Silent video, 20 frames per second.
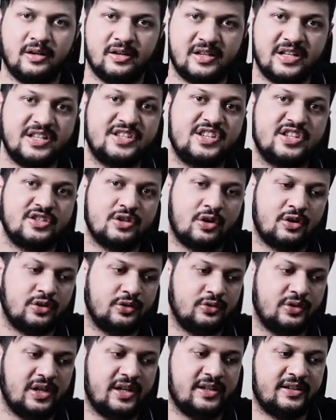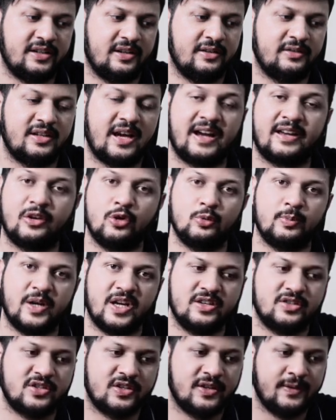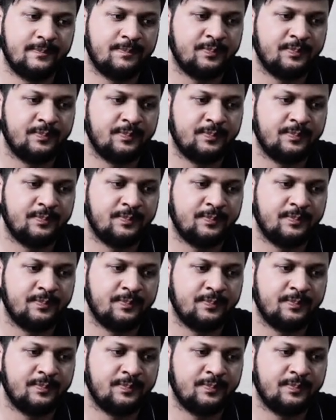reaches onto that thank you page.